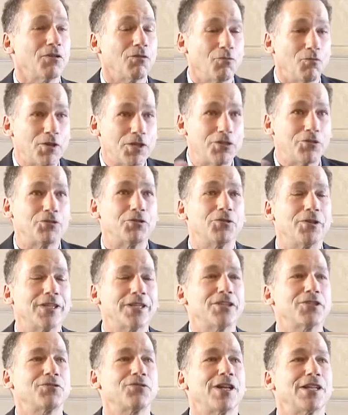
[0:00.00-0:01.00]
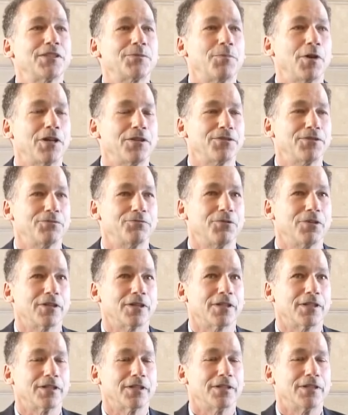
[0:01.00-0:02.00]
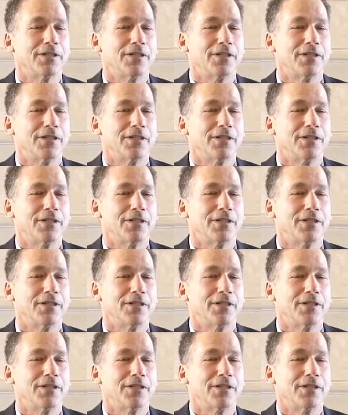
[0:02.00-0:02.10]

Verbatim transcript: when you're doing this transpartisan work.